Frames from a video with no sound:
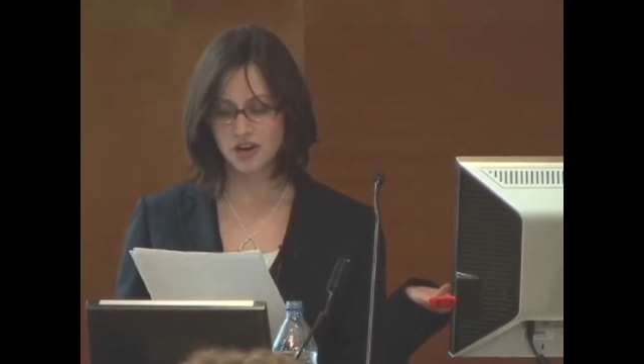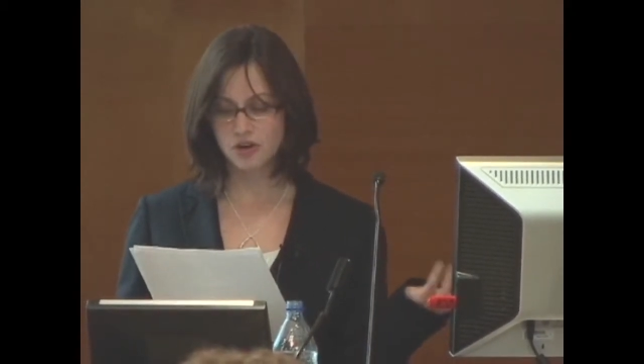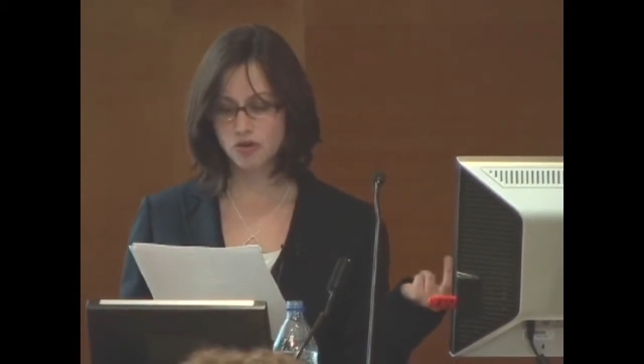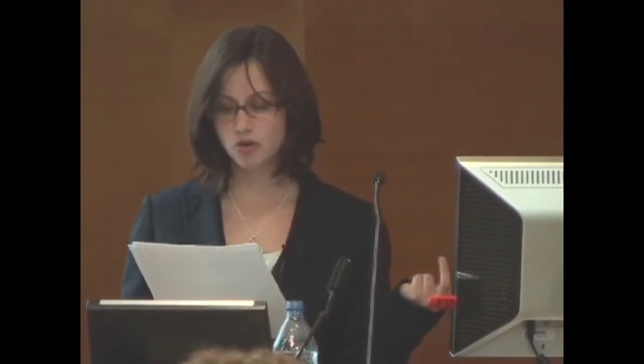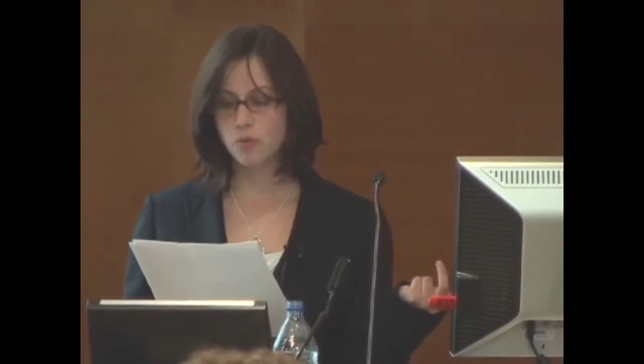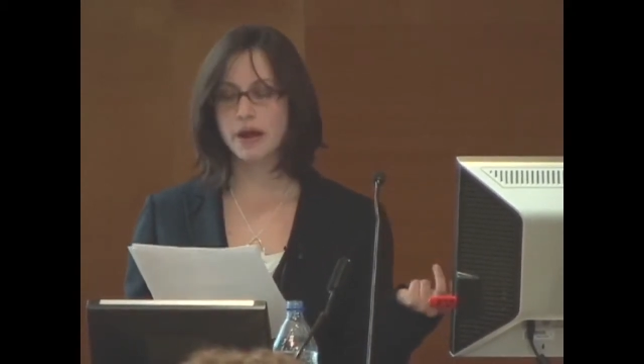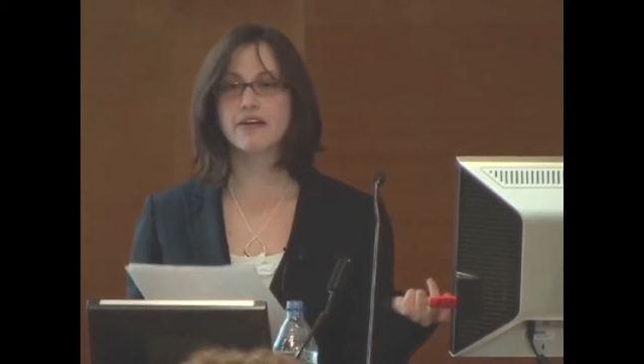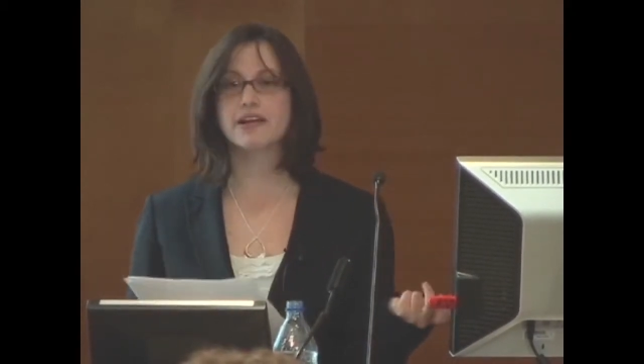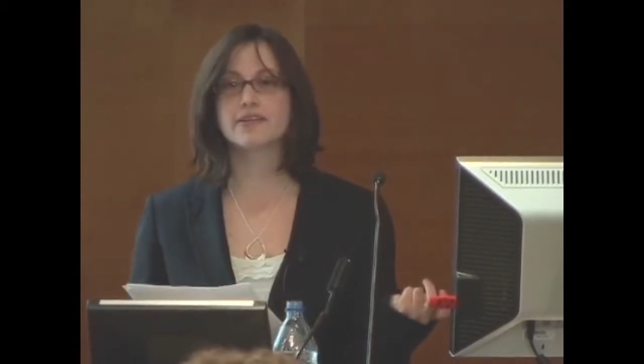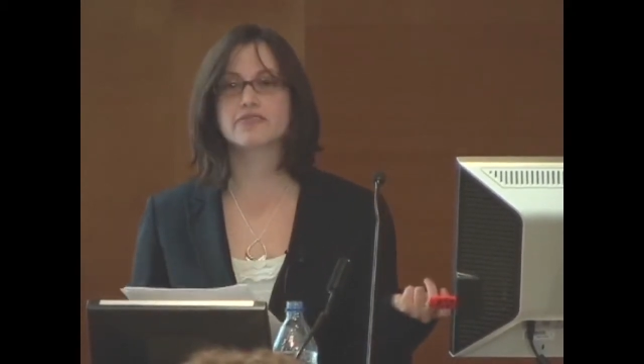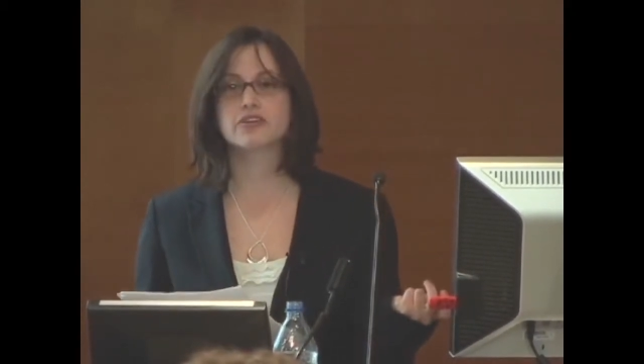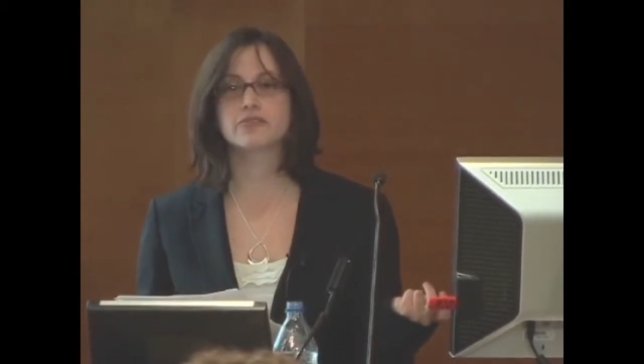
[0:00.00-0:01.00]
grew
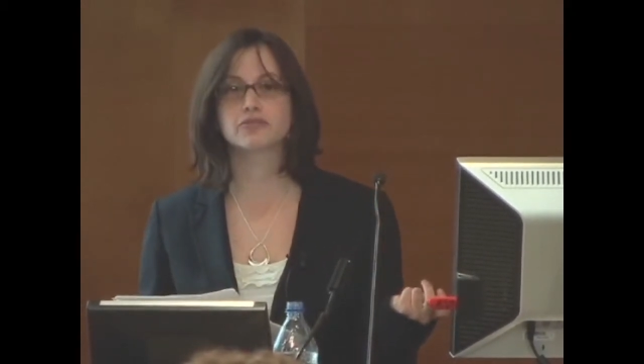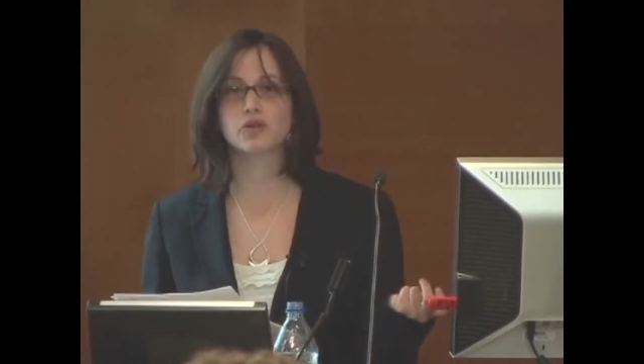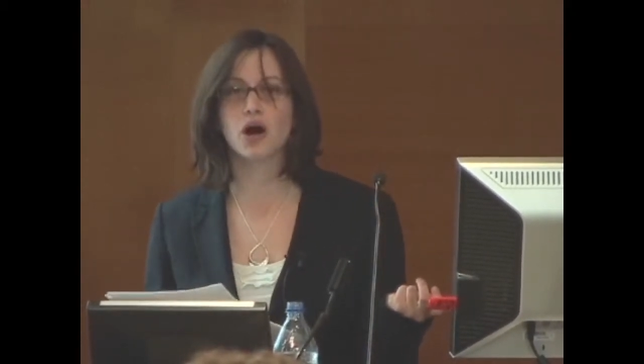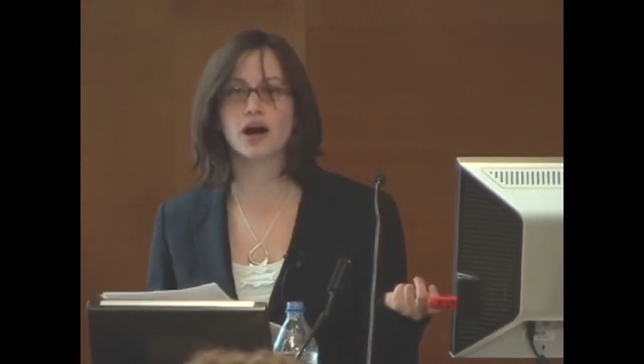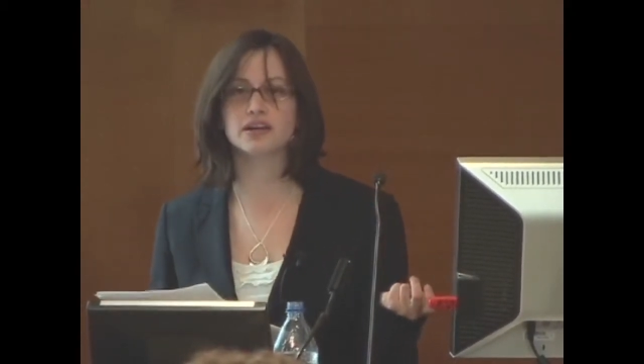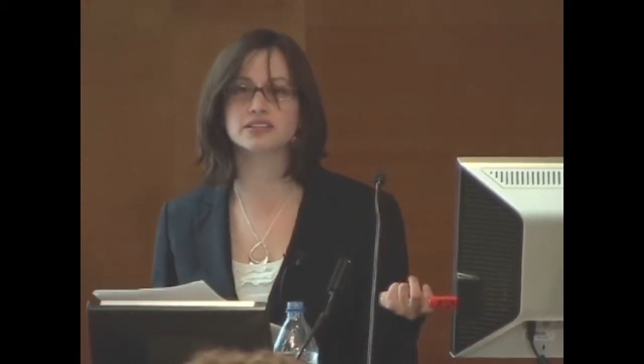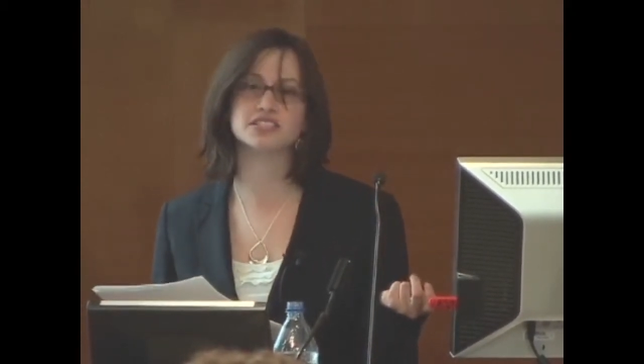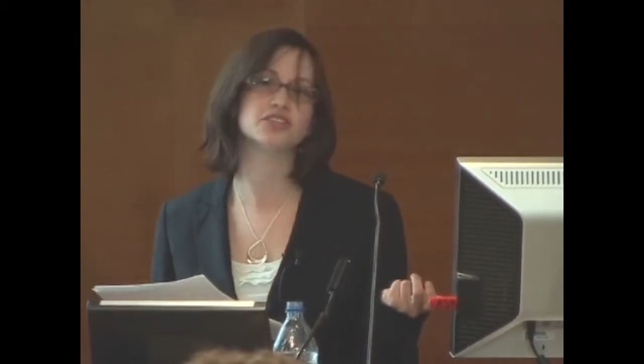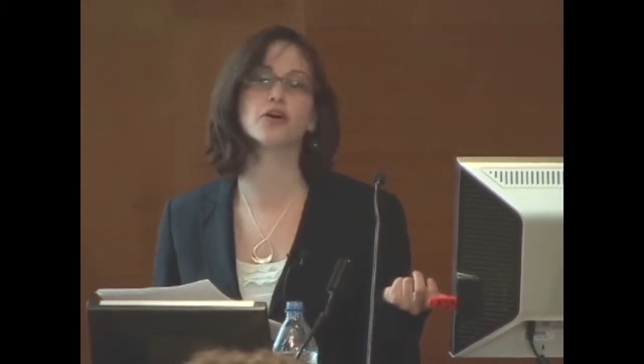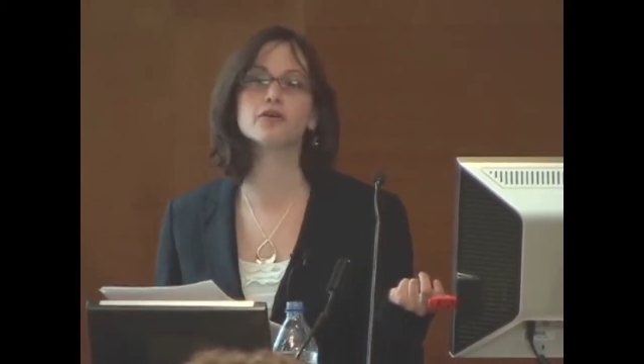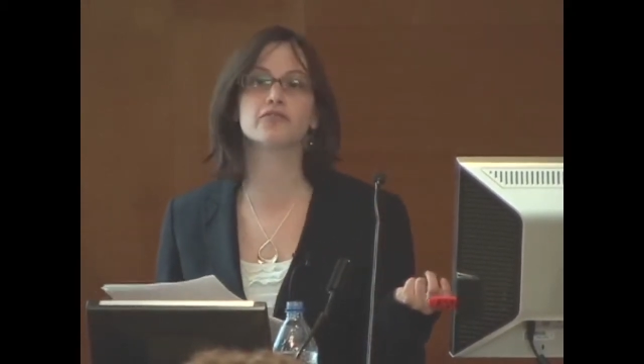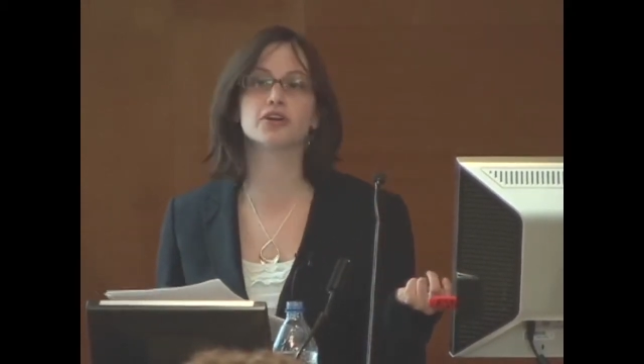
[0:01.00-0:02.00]
wary of their flaws and
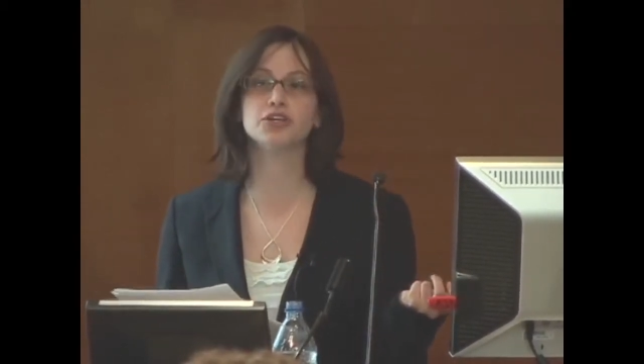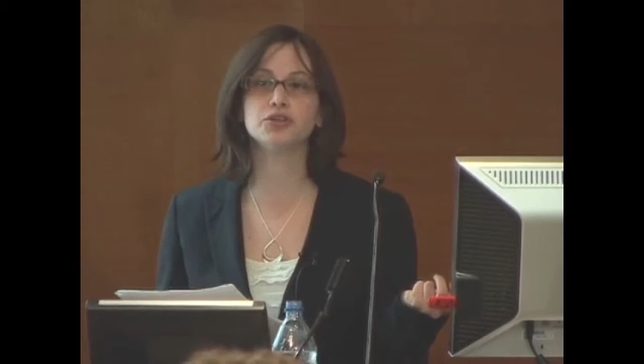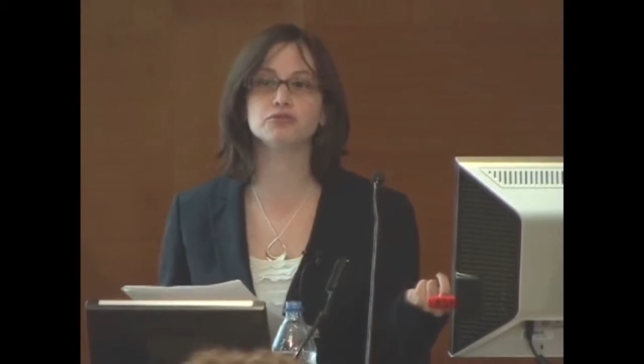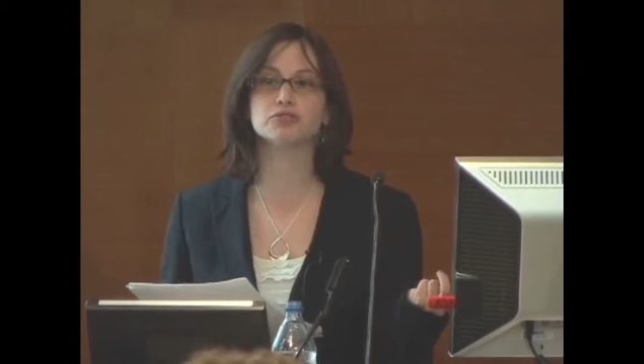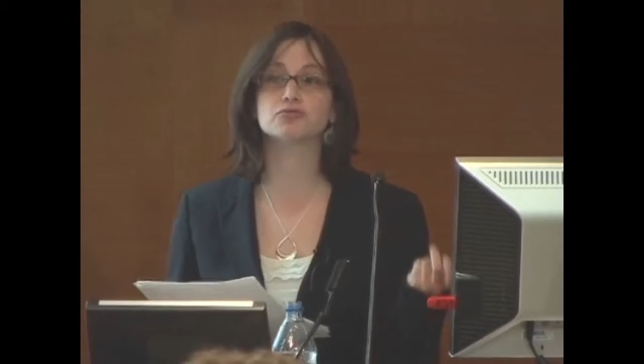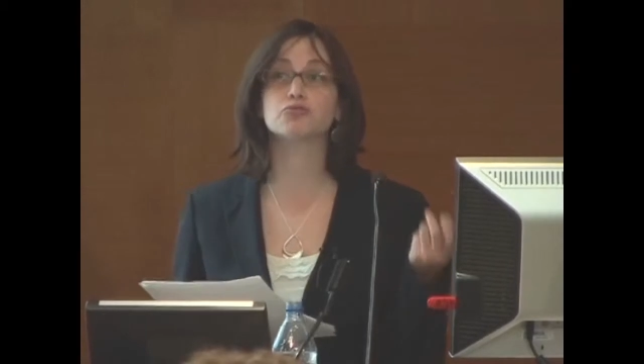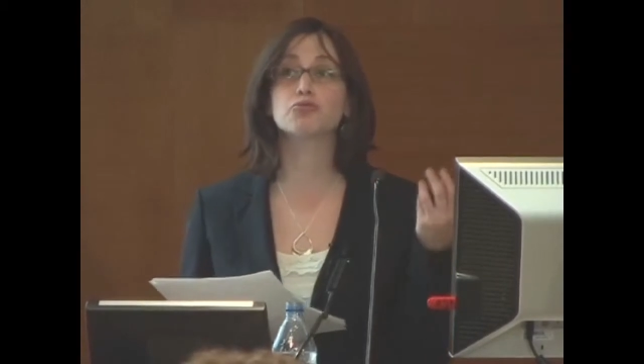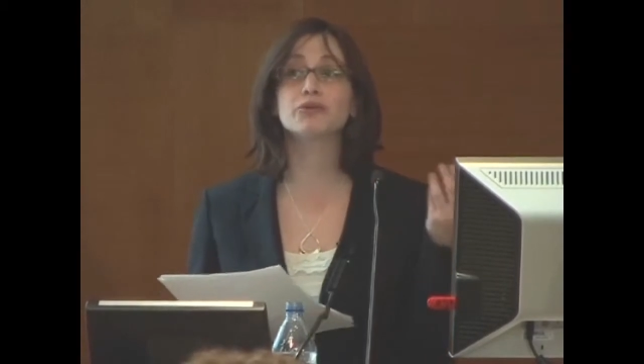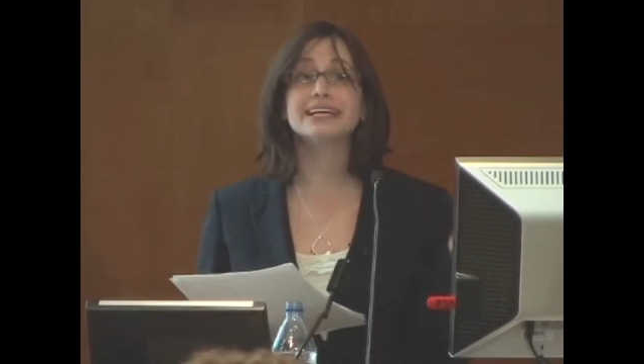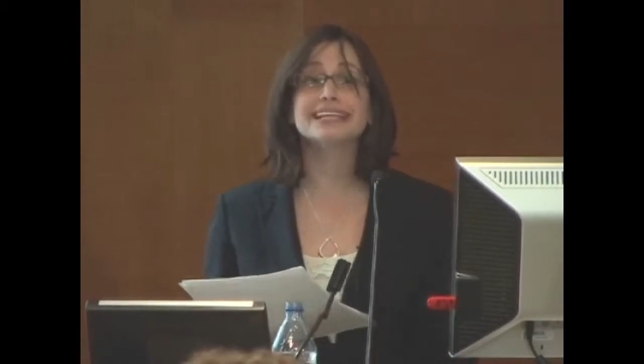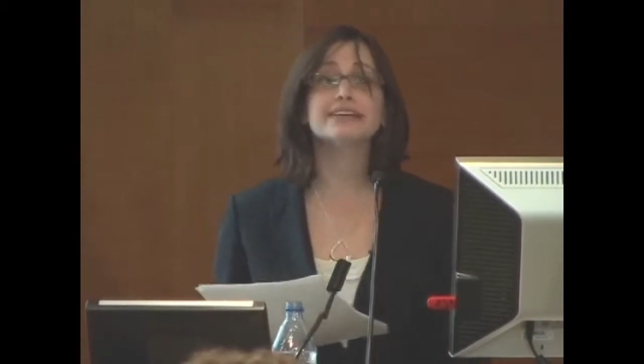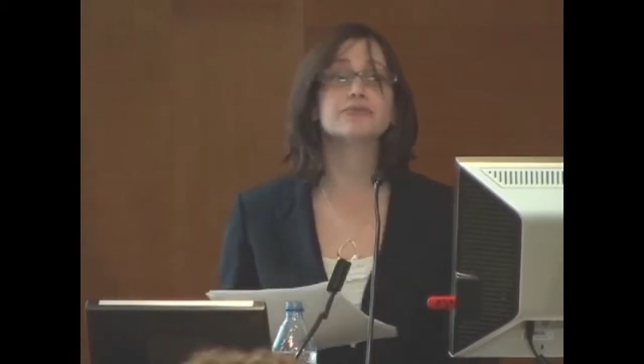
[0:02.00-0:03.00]
overuse
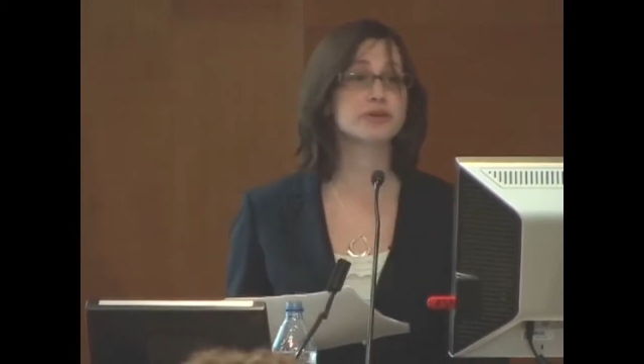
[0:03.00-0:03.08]
really,